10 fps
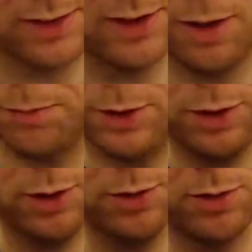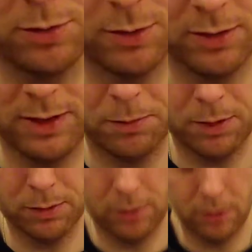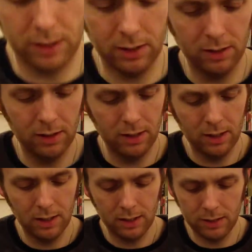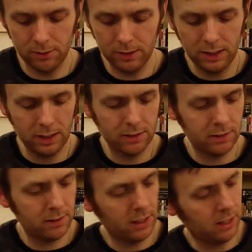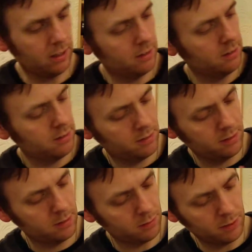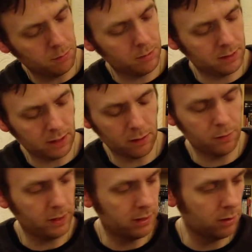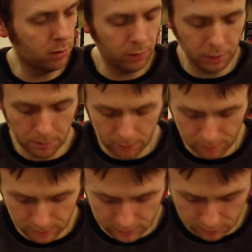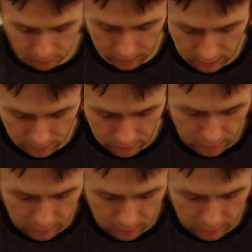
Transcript: has got a beautiful slipcover on it. You really need to see it to really appreciate how lovely it is. Lovely matte finish on it.